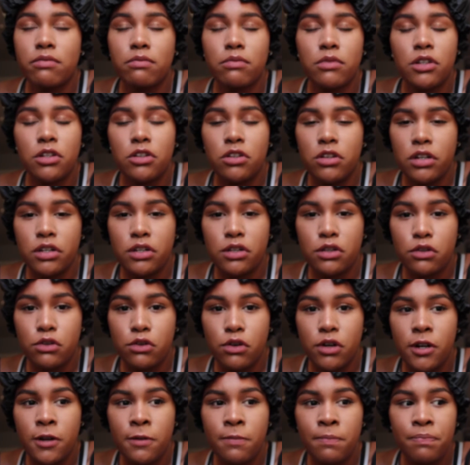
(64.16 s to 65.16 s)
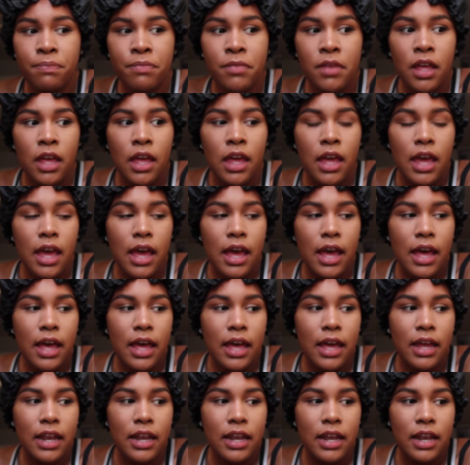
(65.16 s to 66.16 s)
from the drugstore
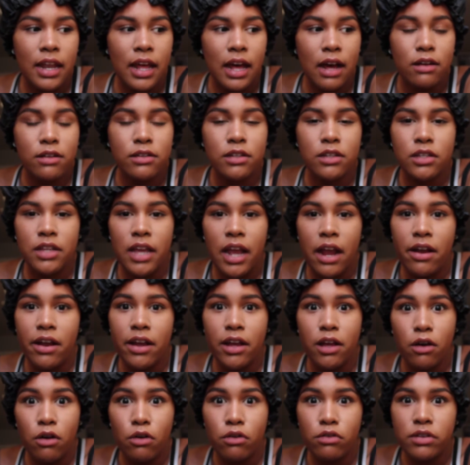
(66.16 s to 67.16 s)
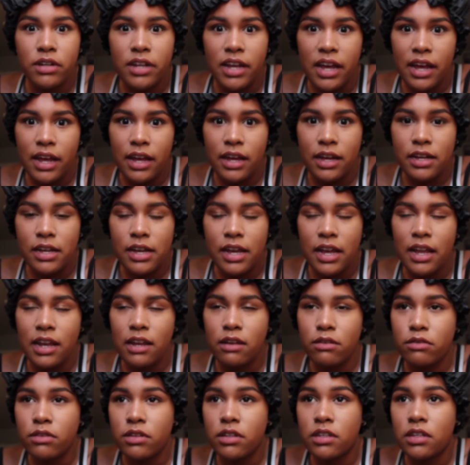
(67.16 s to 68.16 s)
and I was carrying O-tag, and
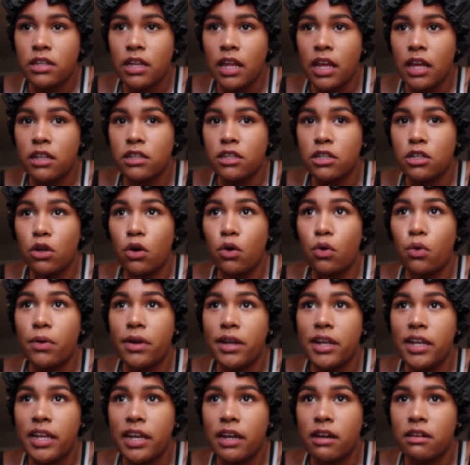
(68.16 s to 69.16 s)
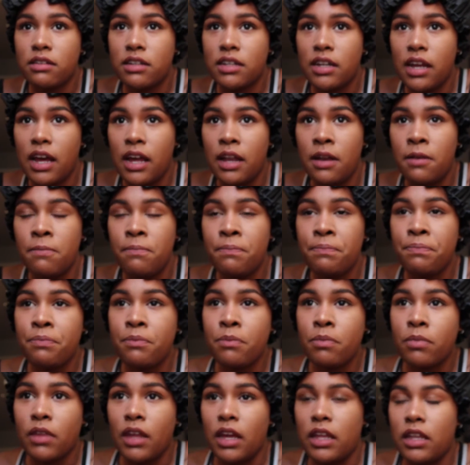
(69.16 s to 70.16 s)
it was like so windy outside,
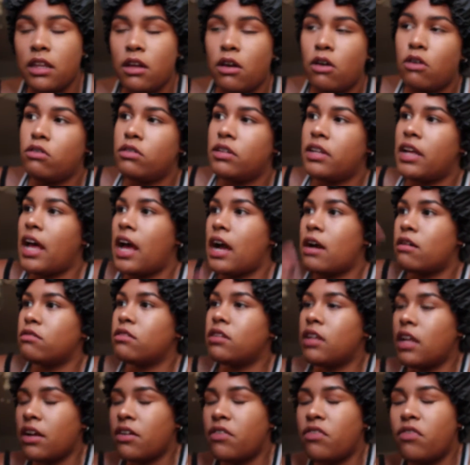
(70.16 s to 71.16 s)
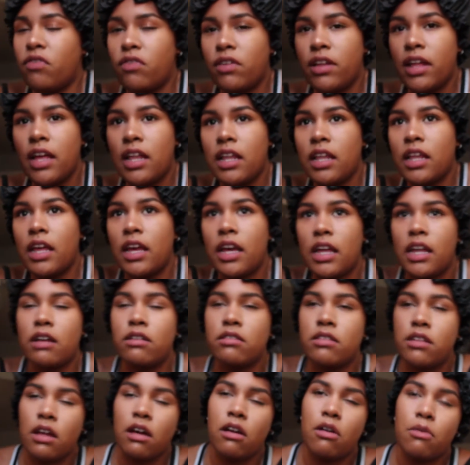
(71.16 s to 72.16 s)
and the O-tag was like flailing, and I
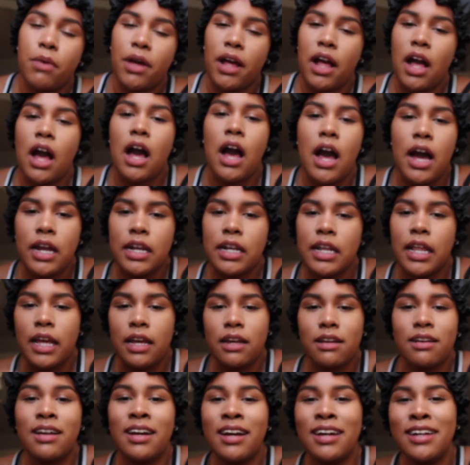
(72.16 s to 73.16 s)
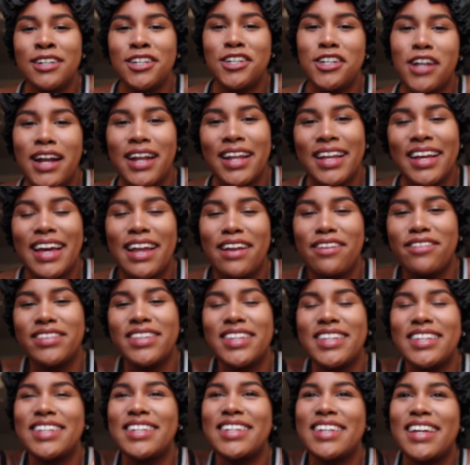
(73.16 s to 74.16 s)
was like, oh my god, like trying to get
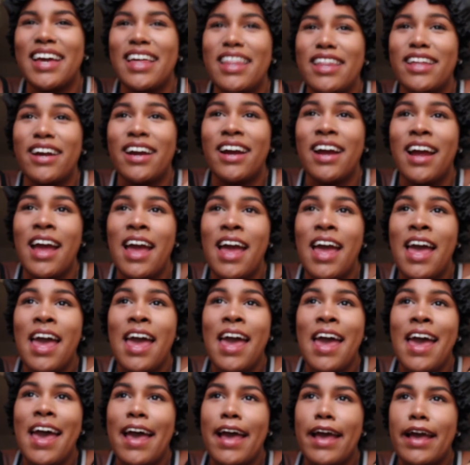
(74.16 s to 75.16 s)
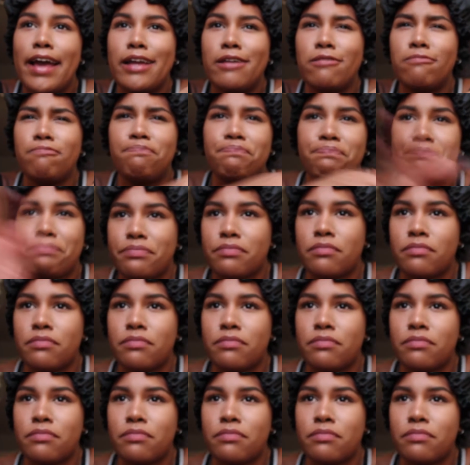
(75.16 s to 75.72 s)
everything together. And